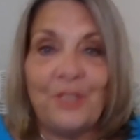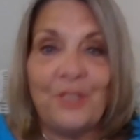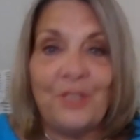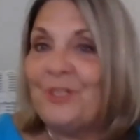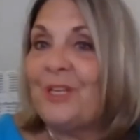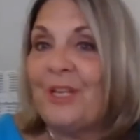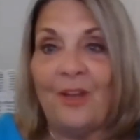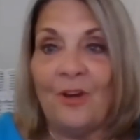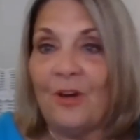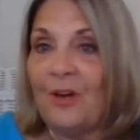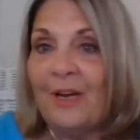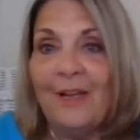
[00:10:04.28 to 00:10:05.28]
you to
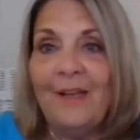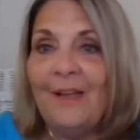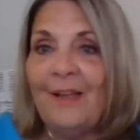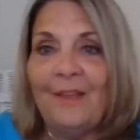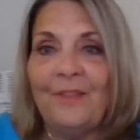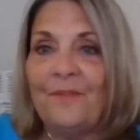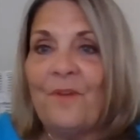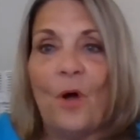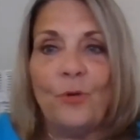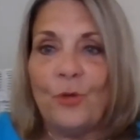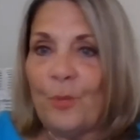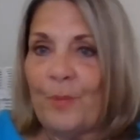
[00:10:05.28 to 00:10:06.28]
hear the
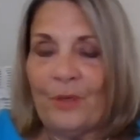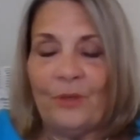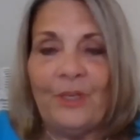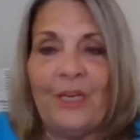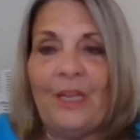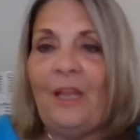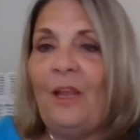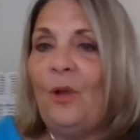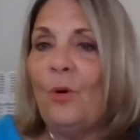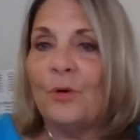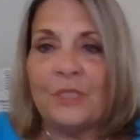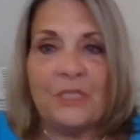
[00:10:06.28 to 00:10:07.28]
vulnerability
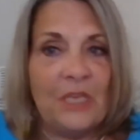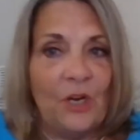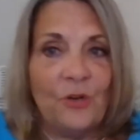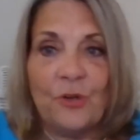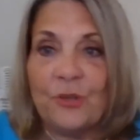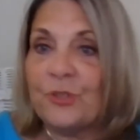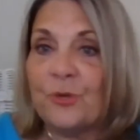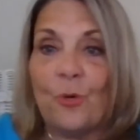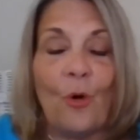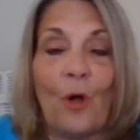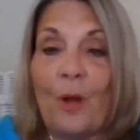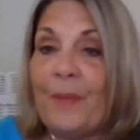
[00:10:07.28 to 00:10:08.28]
or to tell your
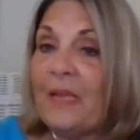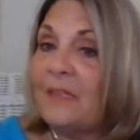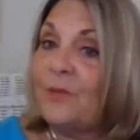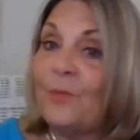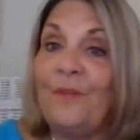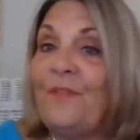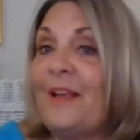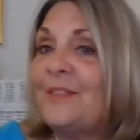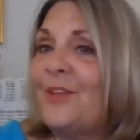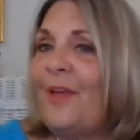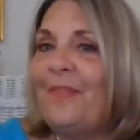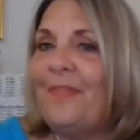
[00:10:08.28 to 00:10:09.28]
story, because it
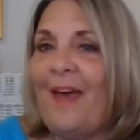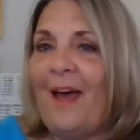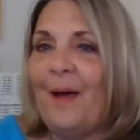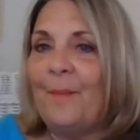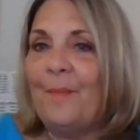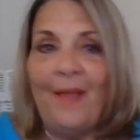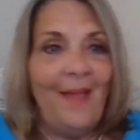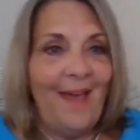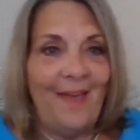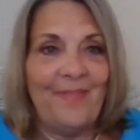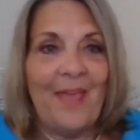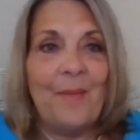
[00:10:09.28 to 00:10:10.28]
reflects on them
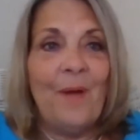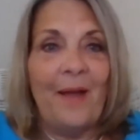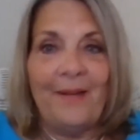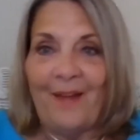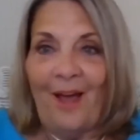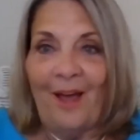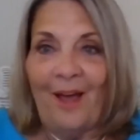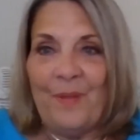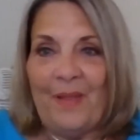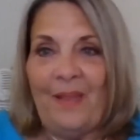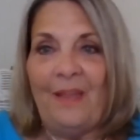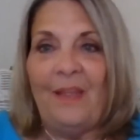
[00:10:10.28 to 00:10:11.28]
and they might not
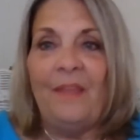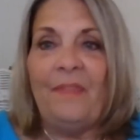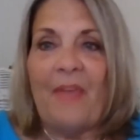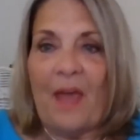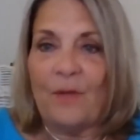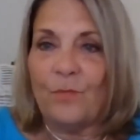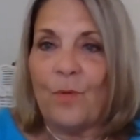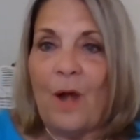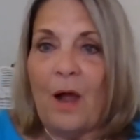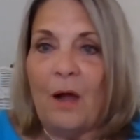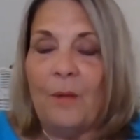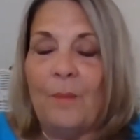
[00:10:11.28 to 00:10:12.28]
be in that
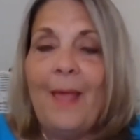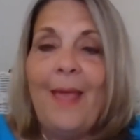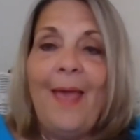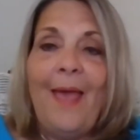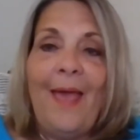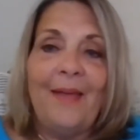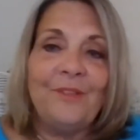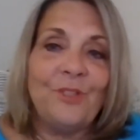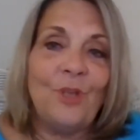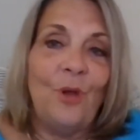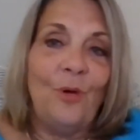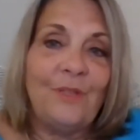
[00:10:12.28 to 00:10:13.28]
realm. And
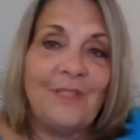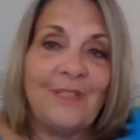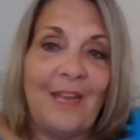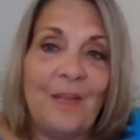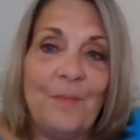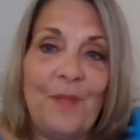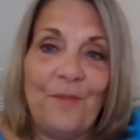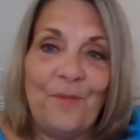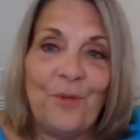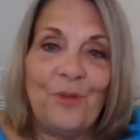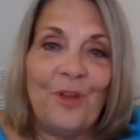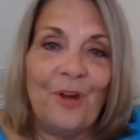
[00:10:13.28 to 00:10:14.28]
so it's taken me a
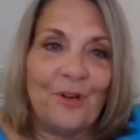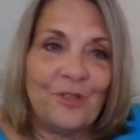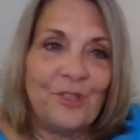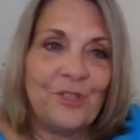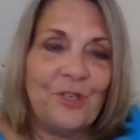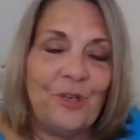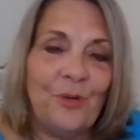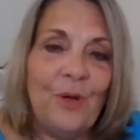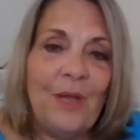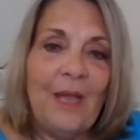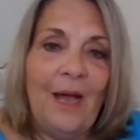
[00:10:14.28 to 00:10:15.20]
few years to